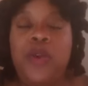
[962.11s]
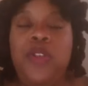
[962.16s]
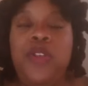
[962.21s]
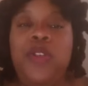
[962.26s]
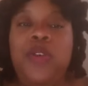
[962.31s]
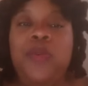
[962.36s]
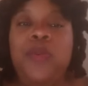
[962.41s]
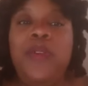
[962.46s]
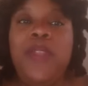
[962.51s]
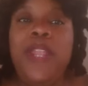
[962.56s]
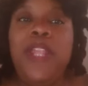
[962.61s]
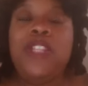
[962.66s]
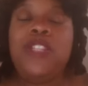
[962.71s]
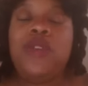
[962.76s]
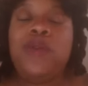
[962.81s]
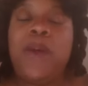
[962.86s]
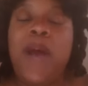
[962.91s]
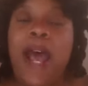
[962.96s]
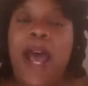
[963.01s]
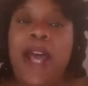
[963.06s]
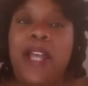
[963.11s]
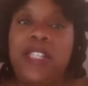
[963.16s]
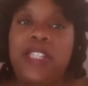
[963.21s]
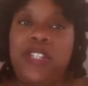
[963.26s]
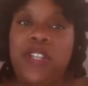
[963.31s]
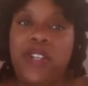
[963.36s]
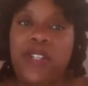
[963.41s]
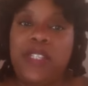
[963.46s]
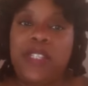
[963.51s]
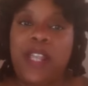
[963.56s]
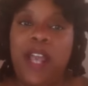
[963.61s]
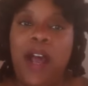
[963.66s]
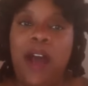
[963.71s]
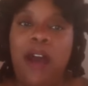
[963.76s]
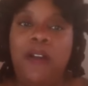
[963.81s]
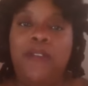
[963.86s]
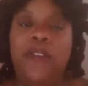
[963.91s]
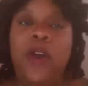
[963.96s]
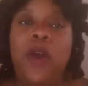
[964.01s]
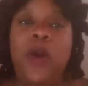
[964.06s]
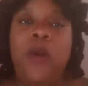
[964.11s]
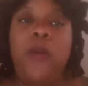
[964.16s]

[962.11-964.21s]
you need to ask yourself,